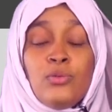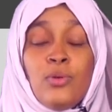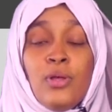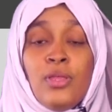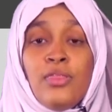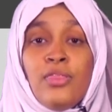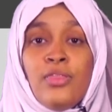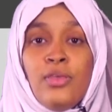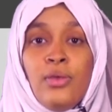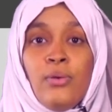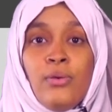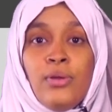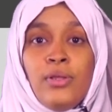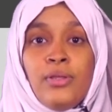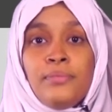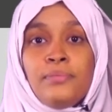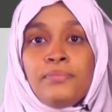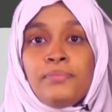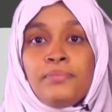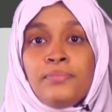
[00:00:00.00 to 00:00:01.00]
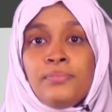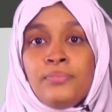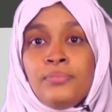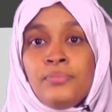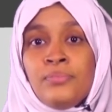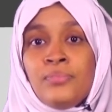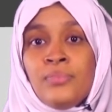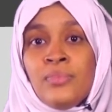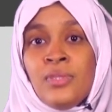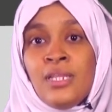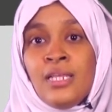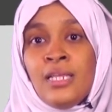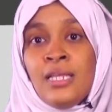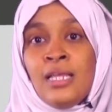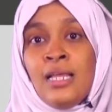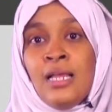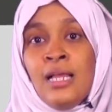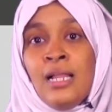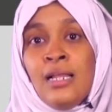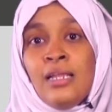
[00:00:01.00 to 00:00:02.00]
Theory.
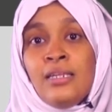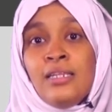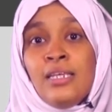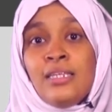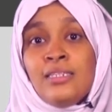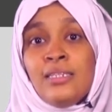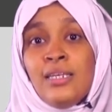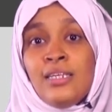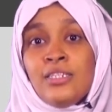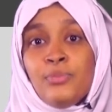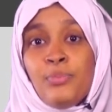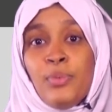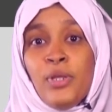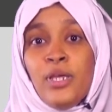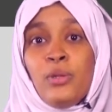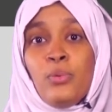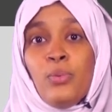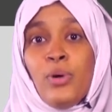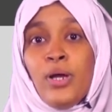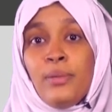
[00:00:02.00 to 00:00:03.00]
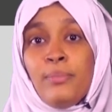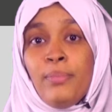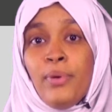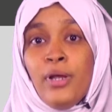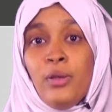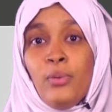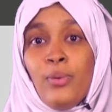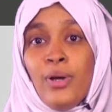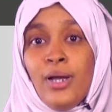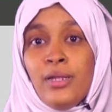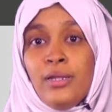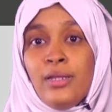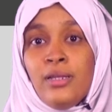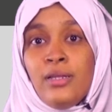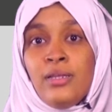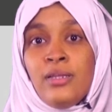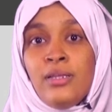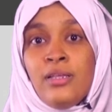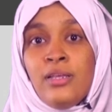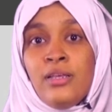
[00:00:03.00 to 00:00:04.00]
Let us explain one by one.
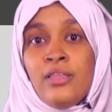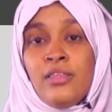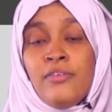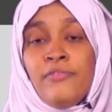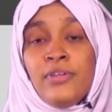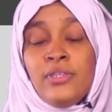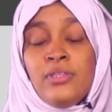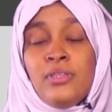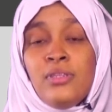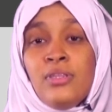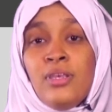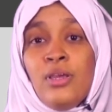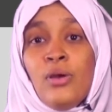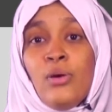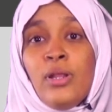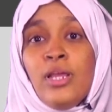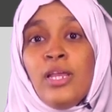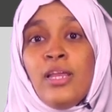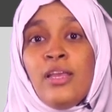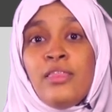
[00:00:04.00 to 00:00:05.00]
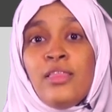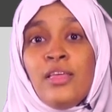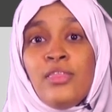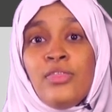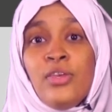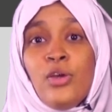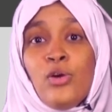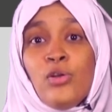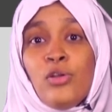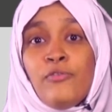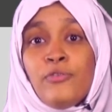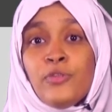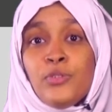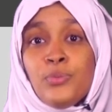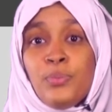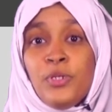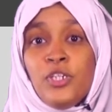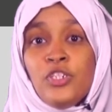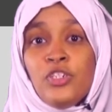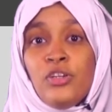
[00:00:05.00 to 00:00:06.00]
The first theory is the theory of
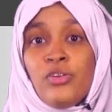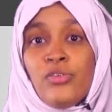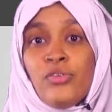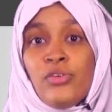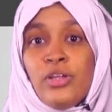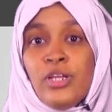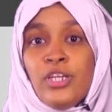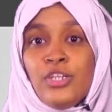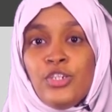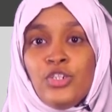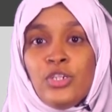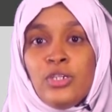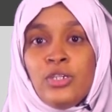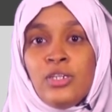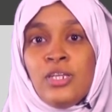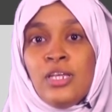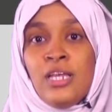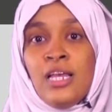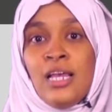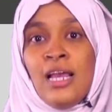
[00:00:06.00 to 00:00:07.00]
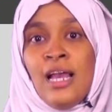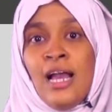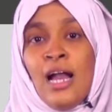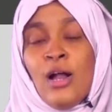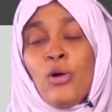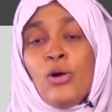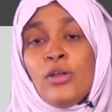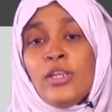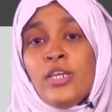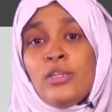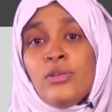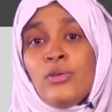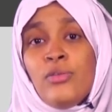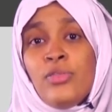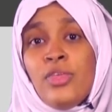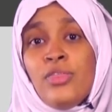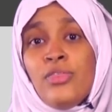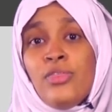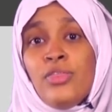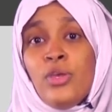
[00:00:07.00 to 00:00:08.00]
special creation. According to
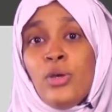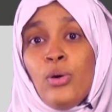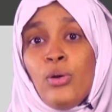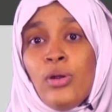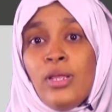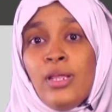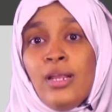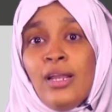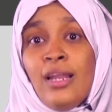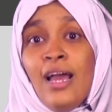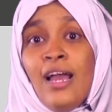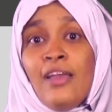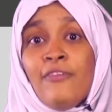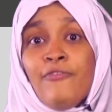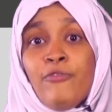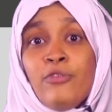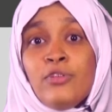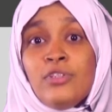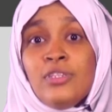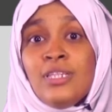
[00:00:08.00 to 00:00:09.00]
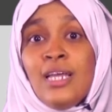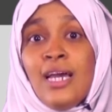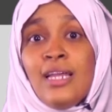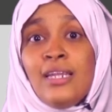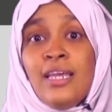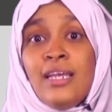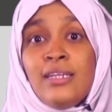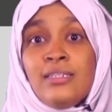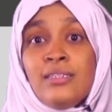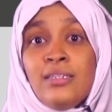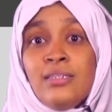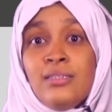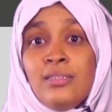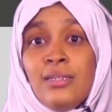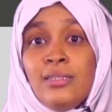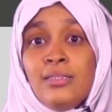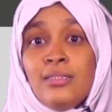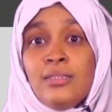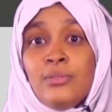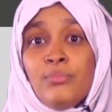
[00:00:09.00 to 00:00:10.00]
this theory, life was
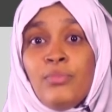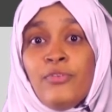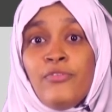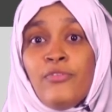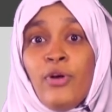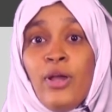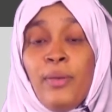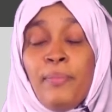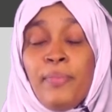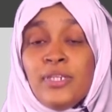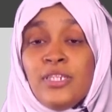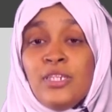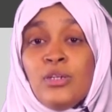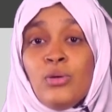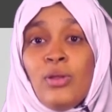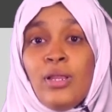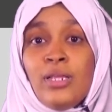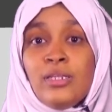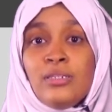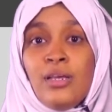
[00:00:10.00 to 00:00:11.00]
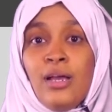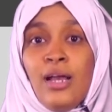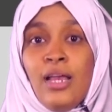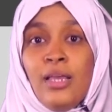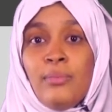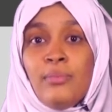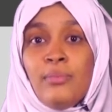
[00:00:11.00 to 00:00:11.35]
non-existent before a particular time.